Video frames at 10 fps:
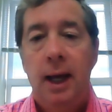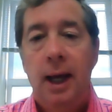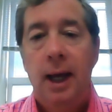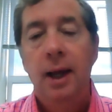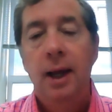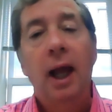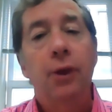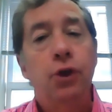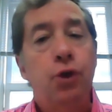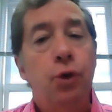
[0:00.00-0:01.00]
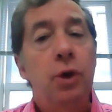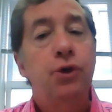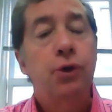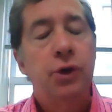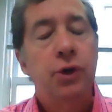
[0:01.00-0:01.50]
The
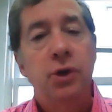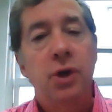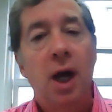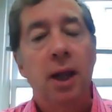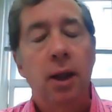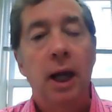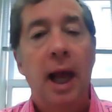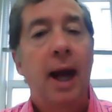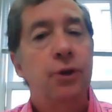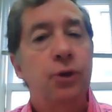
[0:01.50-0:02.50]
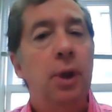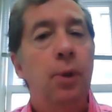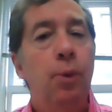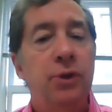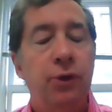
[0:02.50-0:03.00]
Jewish-Christian dialogue actually
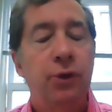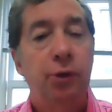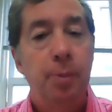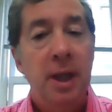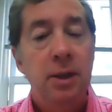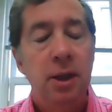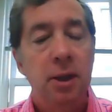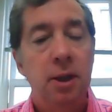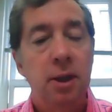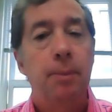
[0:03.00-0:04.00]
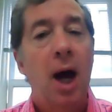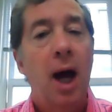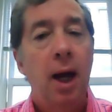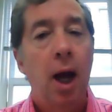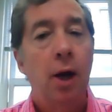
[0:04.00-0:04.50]
was suspended
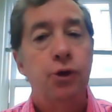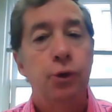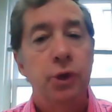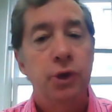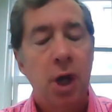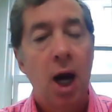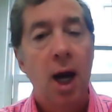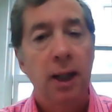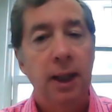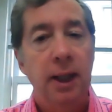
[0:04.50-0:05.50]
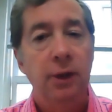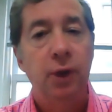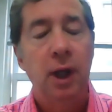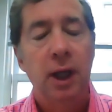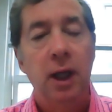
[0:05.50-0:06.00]
by our Jewish
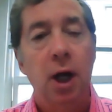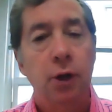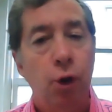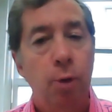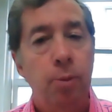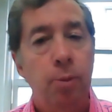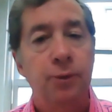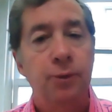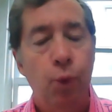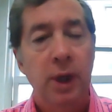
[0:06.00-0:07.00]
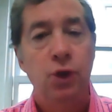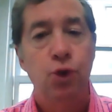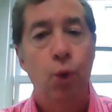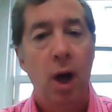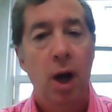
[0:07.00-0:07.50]
colleagues in October of
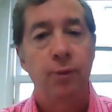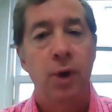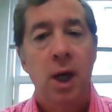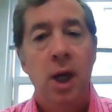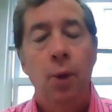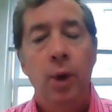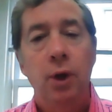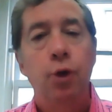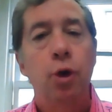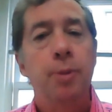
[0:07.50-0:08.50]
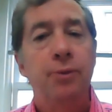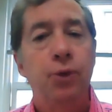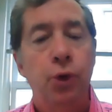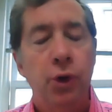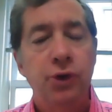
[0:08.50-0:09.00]
2012, when a group
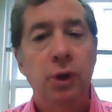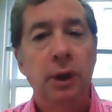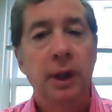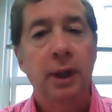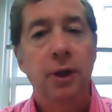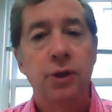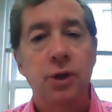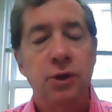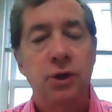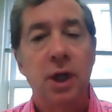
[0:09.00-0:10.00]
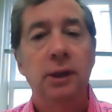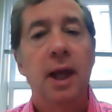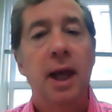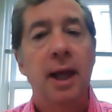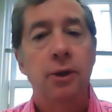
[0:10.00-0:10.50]
of Christian leaders sent a
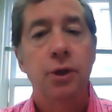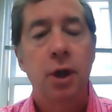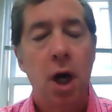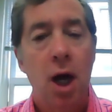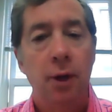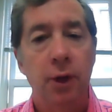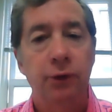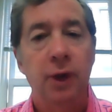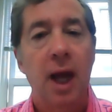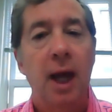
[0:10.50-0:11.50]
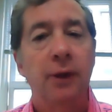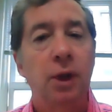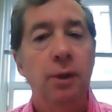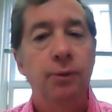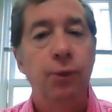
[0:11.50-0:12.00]
letter to Congress
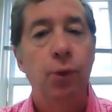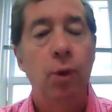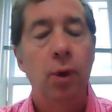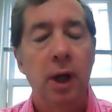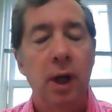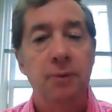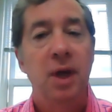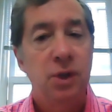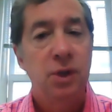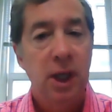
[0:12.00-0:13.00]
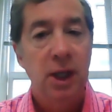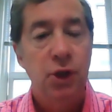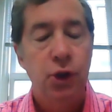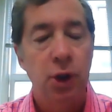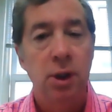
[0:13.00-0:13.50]
asking for an
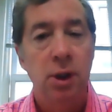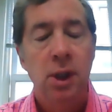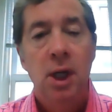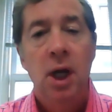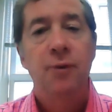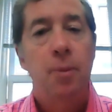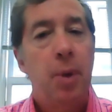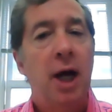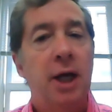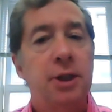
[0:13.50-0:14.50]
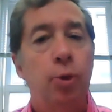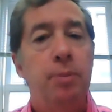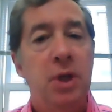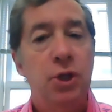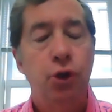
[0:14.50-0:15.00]
investigation of the
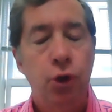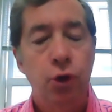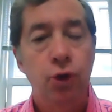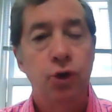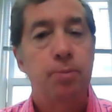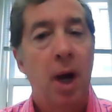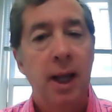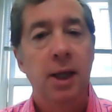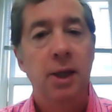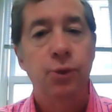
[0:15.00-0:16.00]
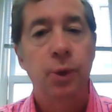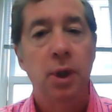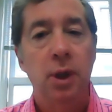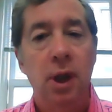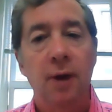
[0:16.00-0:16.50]
possible misuse by
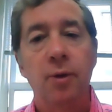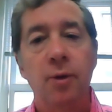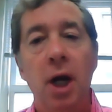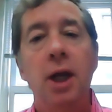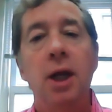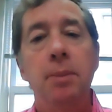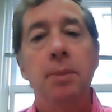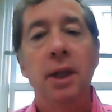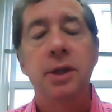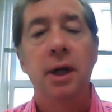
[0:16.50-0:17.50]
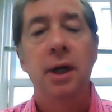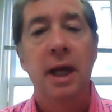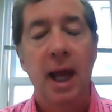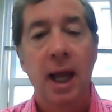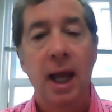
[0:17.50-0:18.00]
Israel of American military
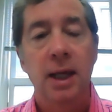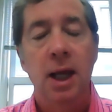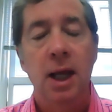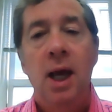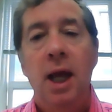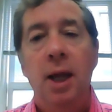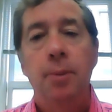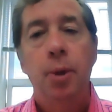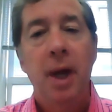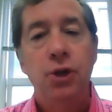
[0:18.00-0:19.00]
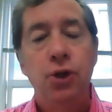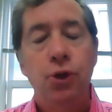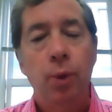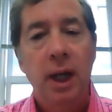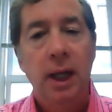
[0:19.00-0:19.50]
aid in
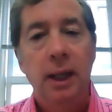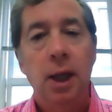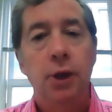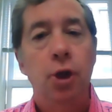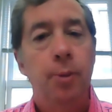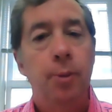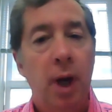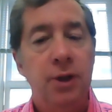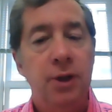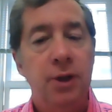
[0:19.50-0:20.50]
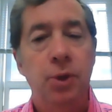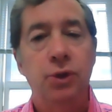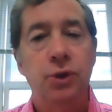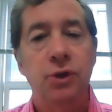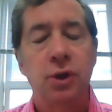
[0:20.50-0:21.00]
perpetuating human rights
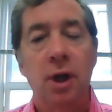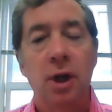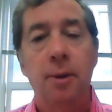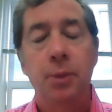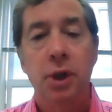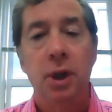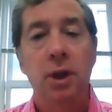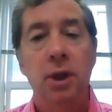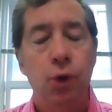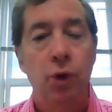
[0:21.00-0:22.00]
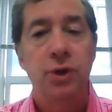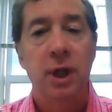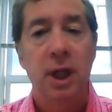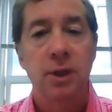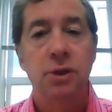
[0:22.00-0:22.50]
abuses, particularly, of course,
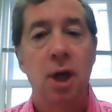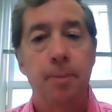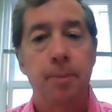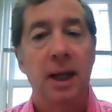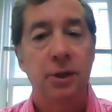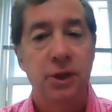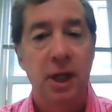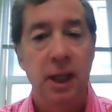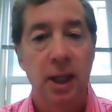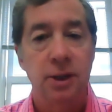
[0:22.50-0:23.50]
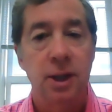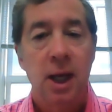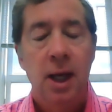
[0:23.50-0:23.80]
against Palestinians.